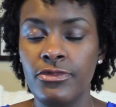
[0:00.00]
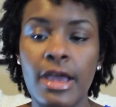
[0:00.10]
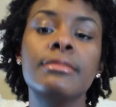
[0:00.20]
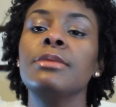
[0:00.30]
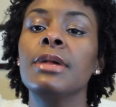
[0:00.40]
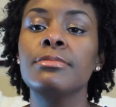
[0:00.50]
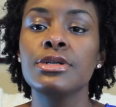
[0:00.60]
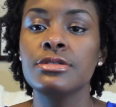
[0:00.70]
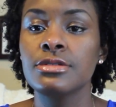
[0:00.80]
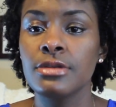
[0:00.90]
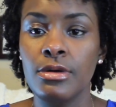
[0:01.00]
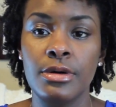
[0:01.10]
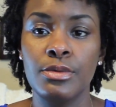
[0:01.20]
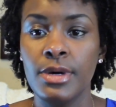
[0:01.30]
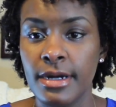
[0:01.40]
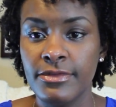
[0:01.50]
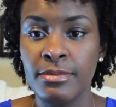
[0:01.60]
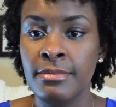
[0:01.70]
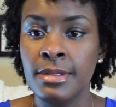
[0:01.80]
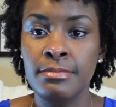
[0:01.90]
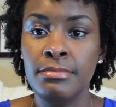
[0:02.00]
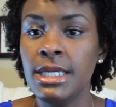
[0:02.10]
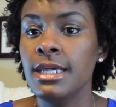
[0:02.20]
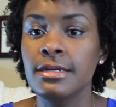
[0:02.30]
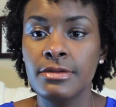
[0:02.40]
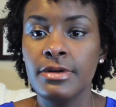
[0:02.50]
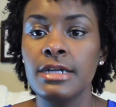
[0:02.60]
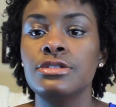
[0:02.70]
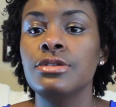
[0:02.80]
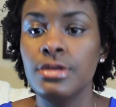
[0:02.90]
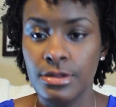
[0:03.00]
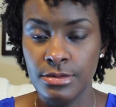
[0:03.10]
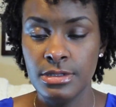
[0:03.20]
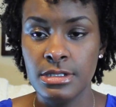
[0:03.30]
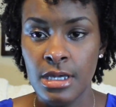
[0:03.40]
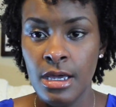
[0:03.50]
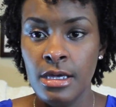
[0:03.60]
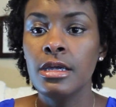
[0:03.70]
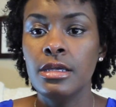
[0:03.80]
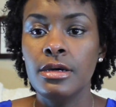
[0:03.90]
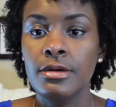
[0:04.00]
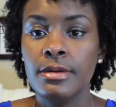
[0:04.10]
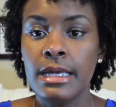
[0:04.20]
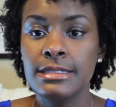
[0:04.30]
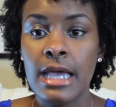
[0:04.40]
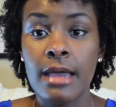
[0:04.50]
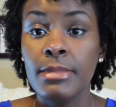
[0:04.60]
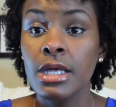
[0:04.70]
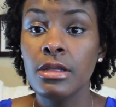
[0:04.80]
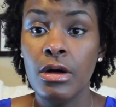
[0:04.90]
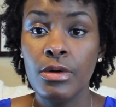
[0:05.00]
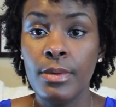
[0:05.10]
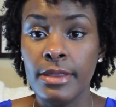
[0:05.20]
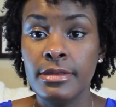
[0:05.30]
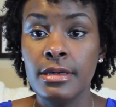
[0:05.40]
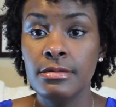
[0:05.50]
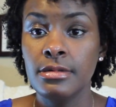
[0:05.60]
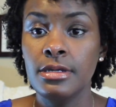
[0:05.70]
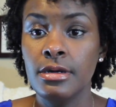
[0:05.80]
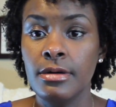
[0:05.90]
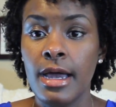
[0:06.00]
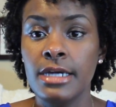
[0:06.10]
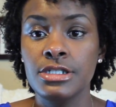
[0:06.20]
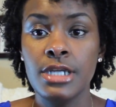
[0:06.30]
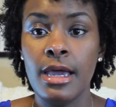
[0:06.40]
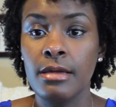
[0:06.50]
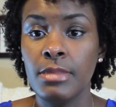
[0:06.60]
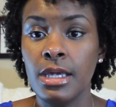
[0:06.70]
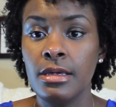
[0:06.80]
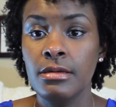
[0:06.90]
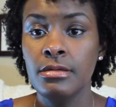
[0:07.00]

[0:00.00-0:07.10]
family members on whatever media device you use, you know, and tag me along with it, you know, hashtag me,